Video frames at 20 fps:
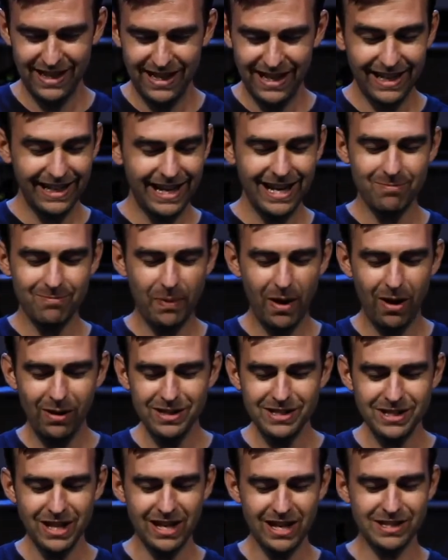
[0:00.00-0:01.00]
And again,
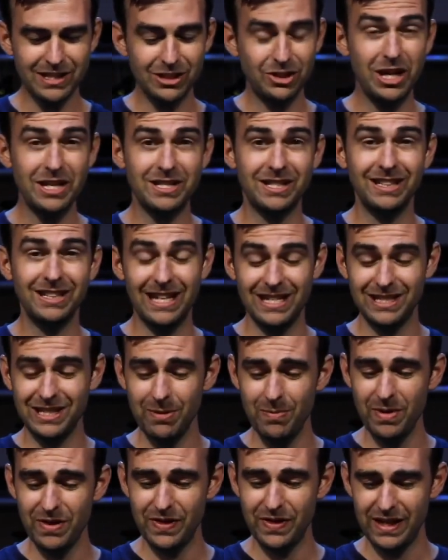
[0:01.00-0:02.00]
Paul is not suggesting that
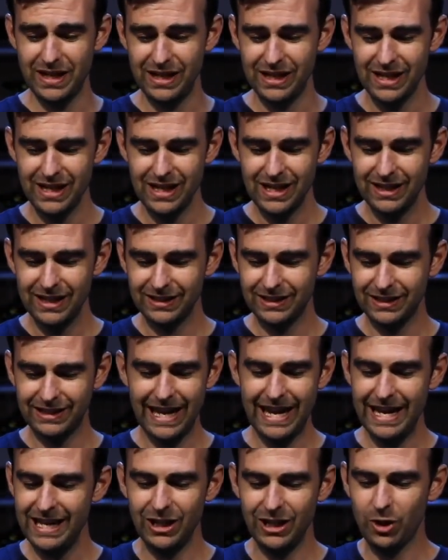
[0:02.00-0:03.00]
Timothy
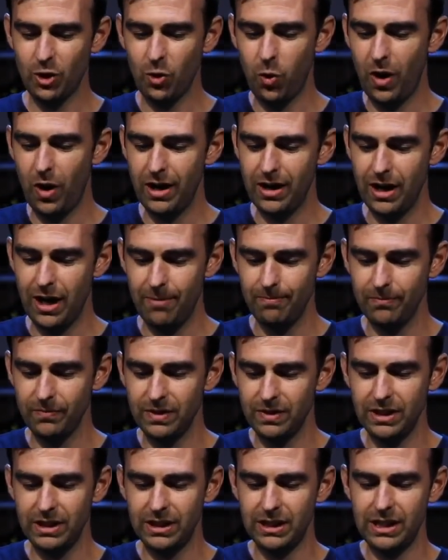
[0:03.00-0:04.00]
can't acquire,
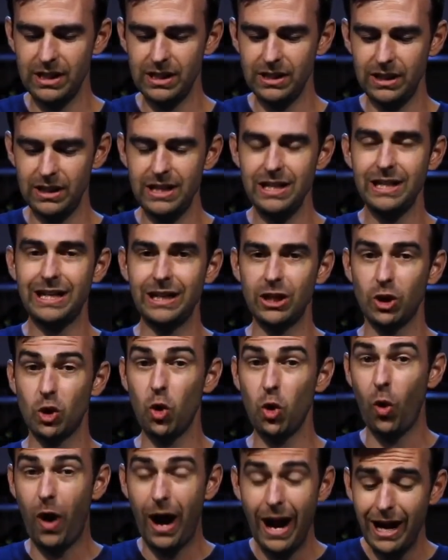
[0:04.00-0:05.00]
he can
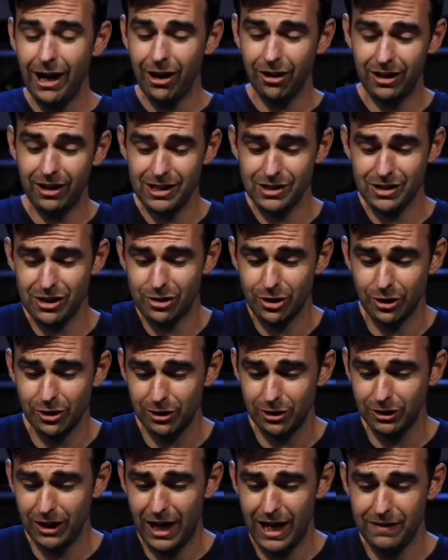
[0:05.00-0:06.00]
acquire his
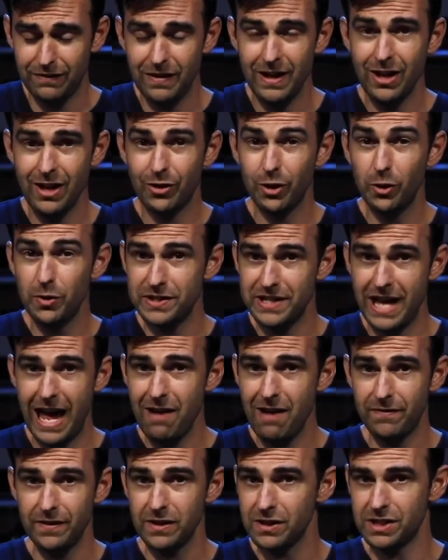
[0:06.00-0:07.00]
eternal life through his
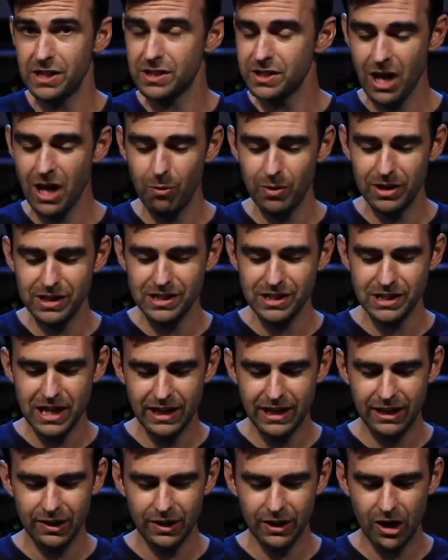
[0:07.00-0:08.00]
efforts. That's not what he's
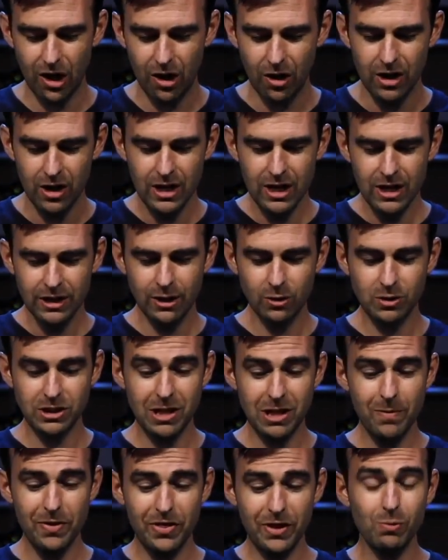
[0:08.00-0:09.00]
saying here at all. No,
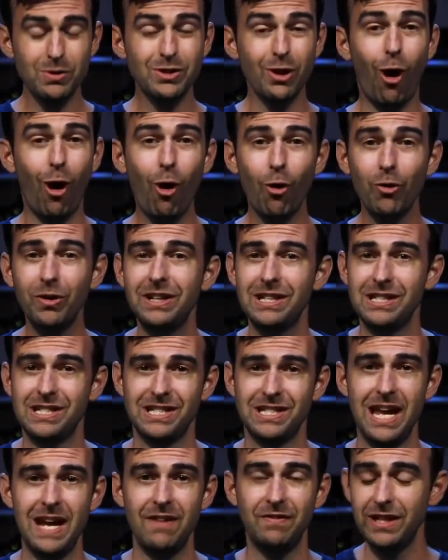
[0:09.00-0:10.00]
Timothy was already
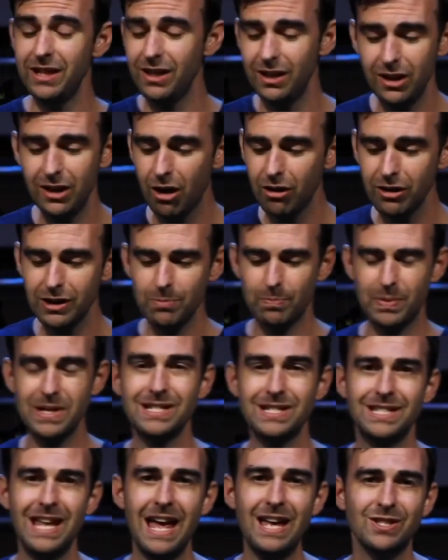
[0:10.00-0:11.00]
saved. He already
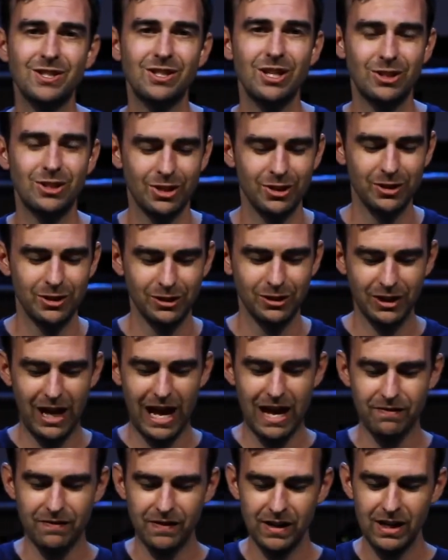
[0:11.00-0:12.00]
possessed eternal
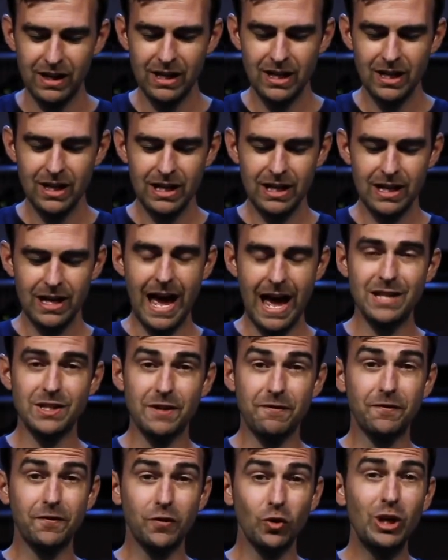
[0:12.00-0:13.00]
life as
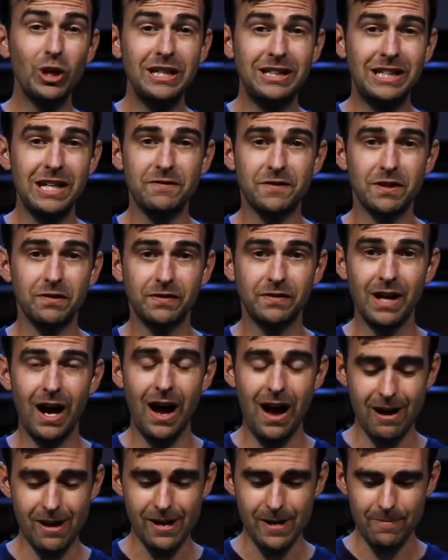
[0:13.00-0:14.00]
a free gift of
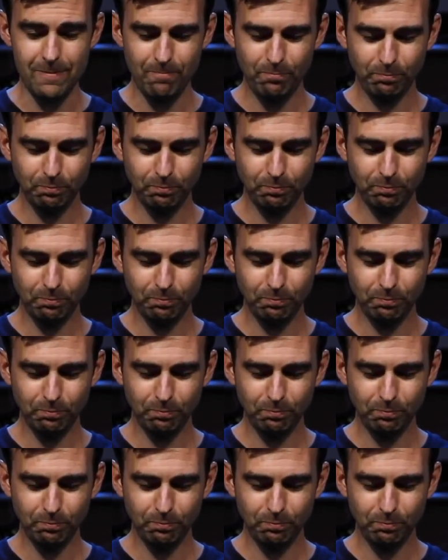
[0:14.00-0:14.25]
God.